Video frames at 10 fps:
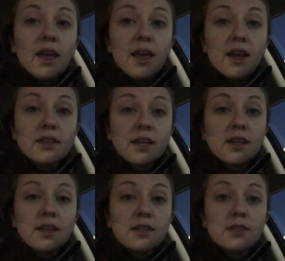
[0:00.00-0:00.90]
and I
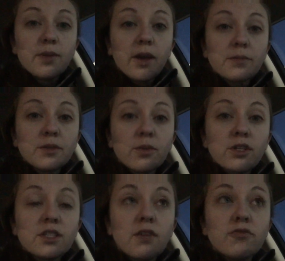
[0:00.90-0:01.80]
needed to pick up some
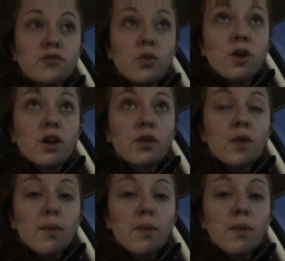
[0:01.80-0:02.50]
more stuff for